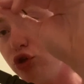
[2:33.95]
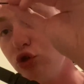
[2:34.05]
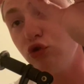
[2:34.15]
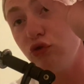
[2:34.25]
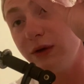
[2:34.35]

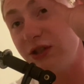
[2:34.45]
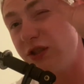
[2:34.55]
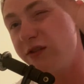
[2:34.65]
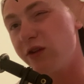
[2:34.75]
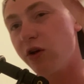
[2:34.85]
two
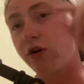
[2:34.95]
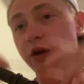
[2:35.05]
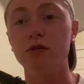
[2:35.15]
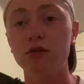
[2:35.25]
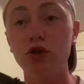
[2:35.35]
inches
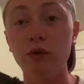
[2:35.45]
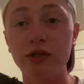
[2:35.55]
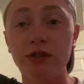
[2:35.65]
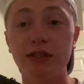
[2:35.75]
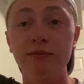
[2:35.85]
long. Two
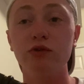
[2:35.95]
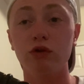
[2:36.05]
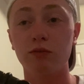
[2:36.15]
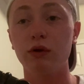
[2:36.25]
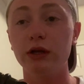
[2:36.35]
inches seems to
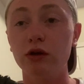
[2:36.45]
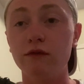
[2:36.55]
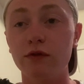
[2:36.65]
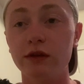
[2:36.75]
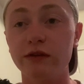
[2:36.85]
work pretty
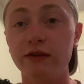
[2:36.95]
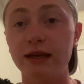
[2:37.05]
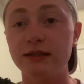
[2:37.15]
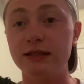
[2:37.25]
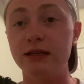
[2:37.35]
good for this
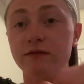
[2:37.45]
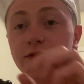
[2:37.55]
size 10